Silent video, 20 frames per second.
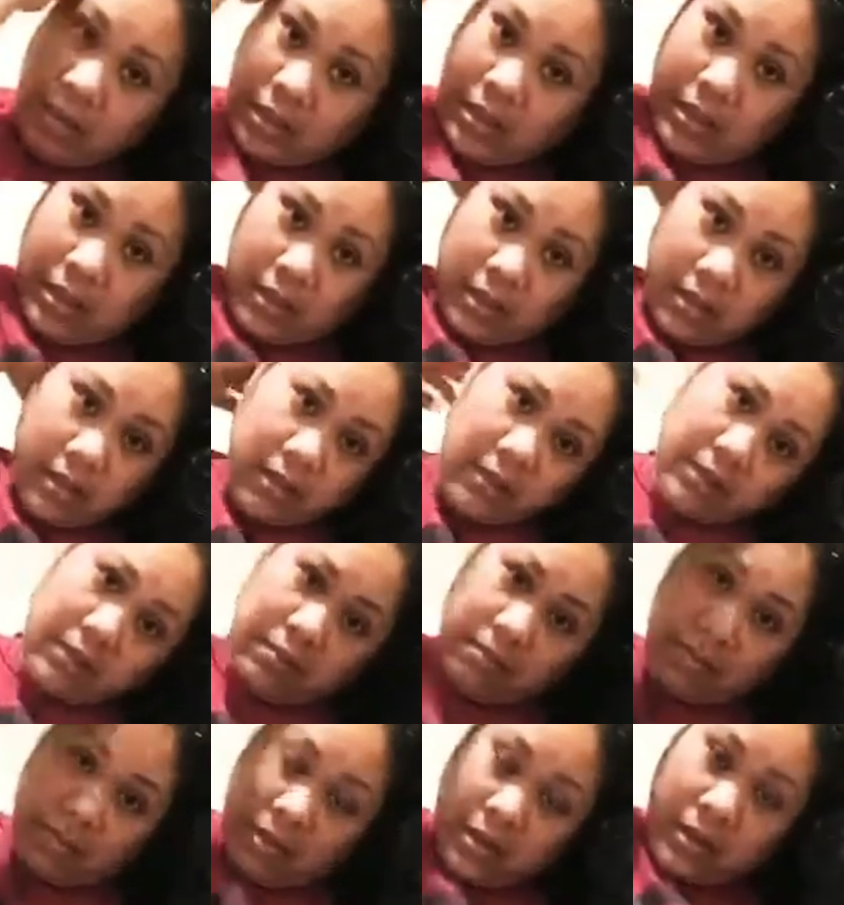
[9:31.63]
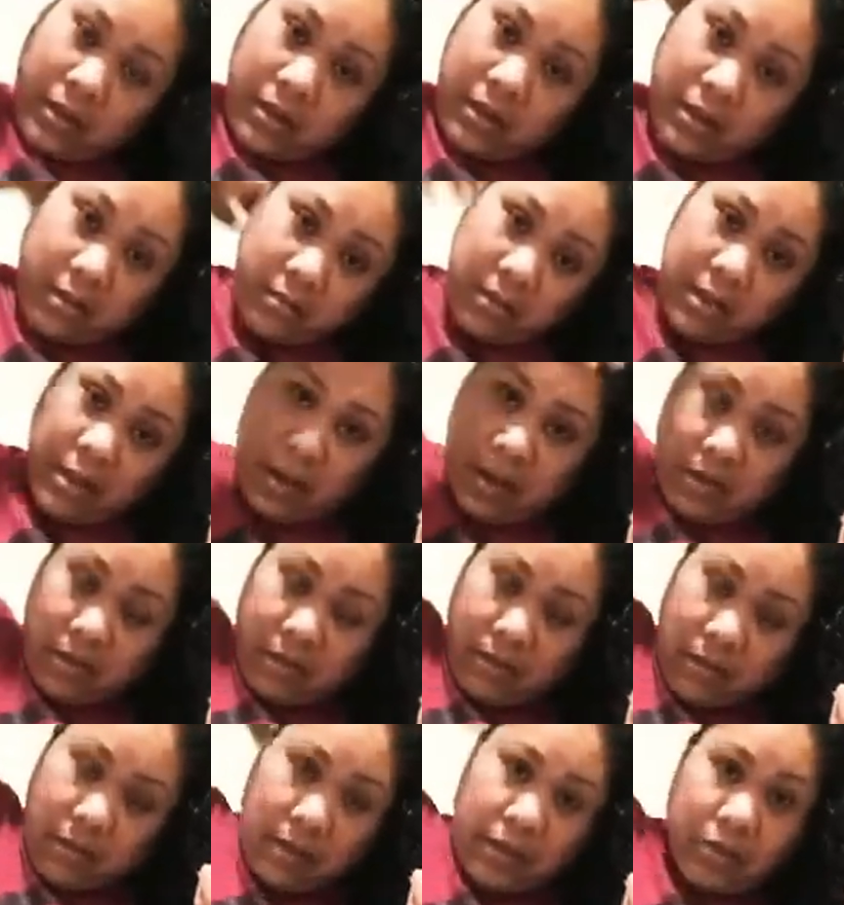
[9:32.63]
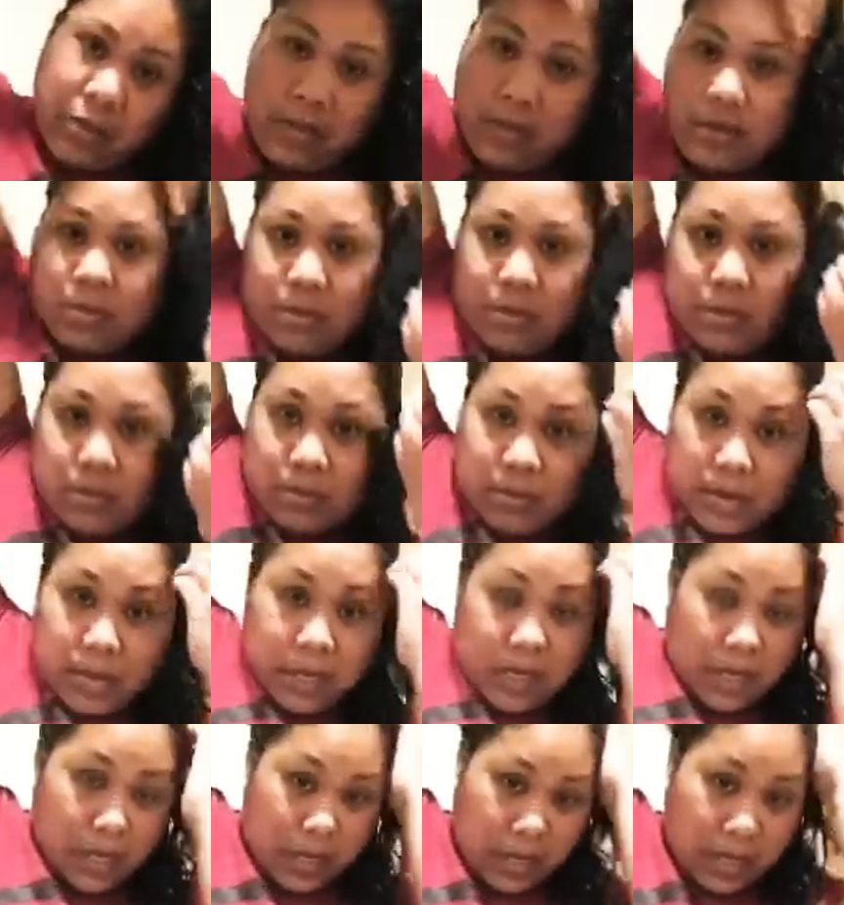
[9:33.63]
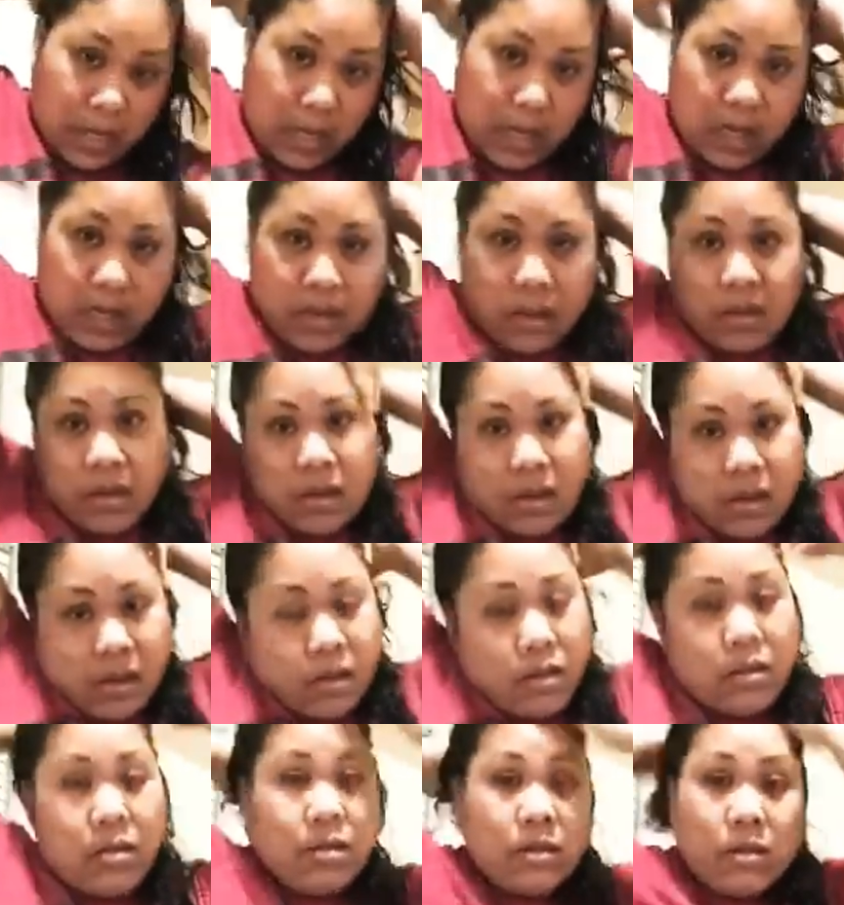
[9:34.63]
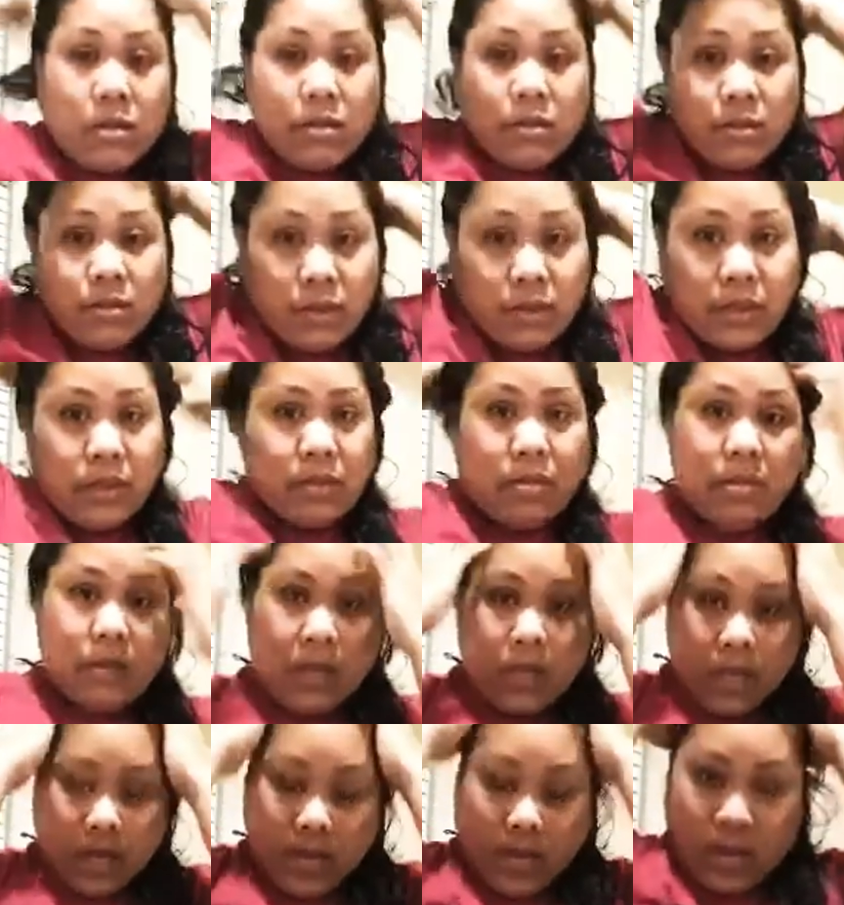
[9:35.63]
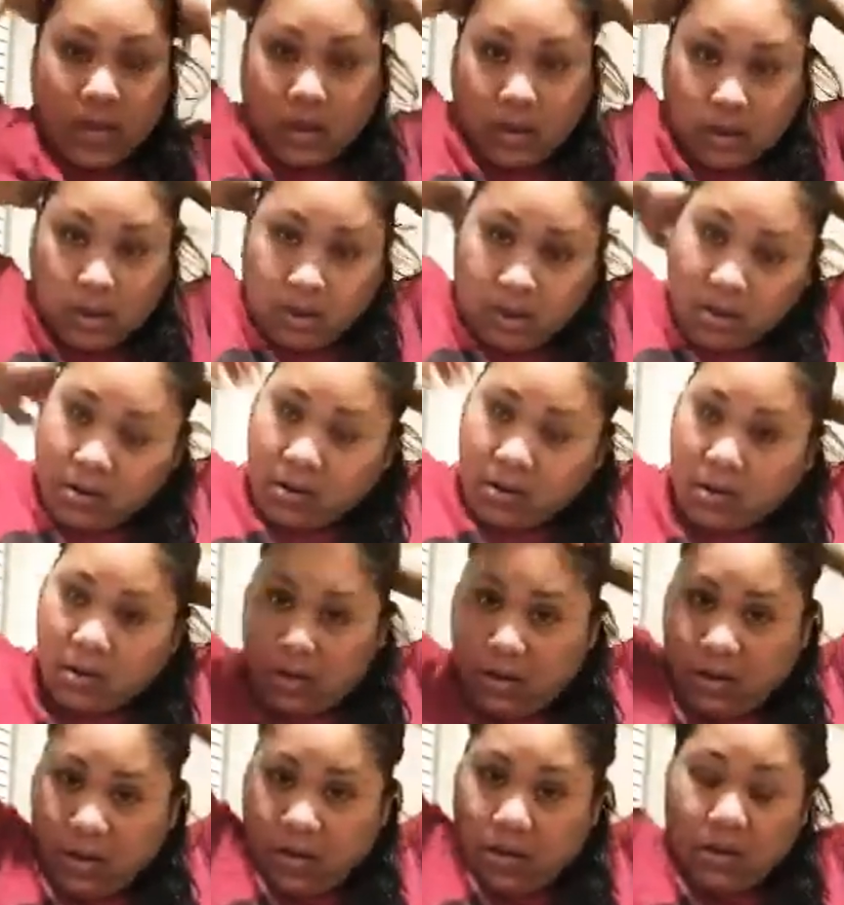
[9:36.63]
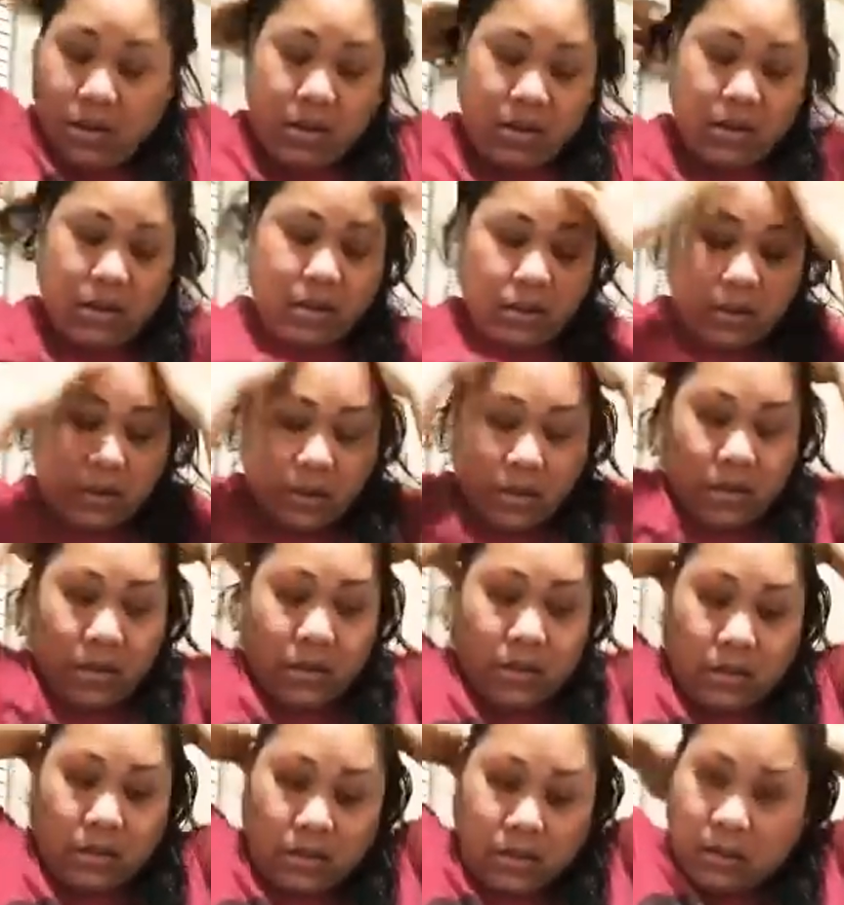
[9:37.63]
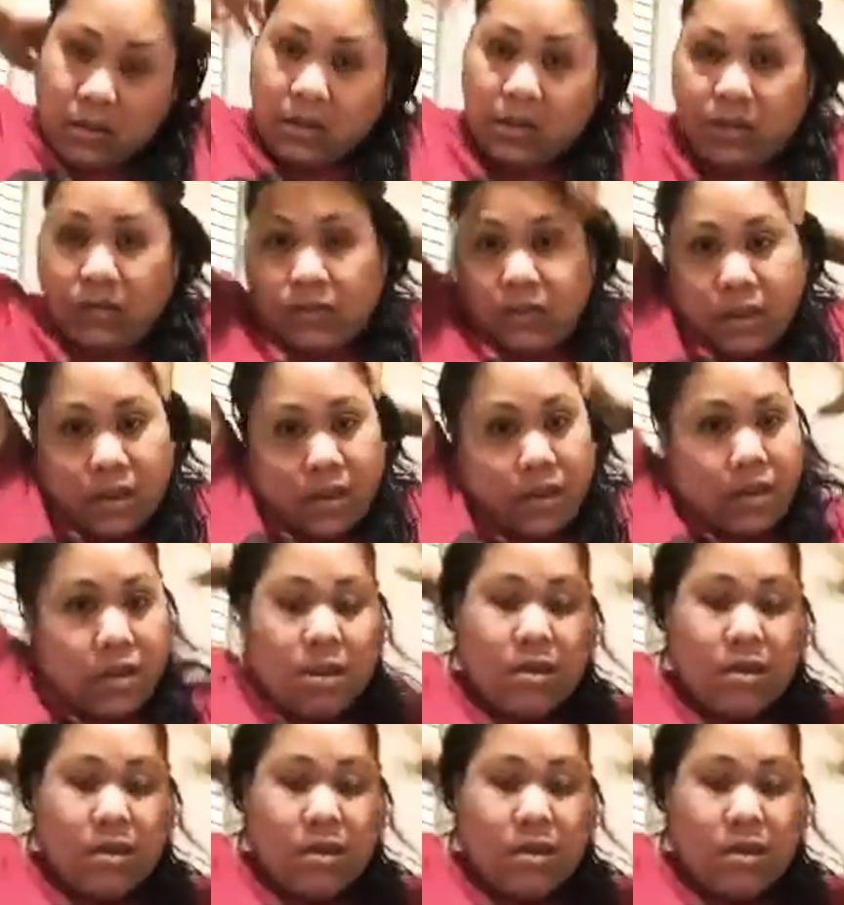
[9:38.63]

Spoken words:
This is something I'm having trouble with, losing my hair since living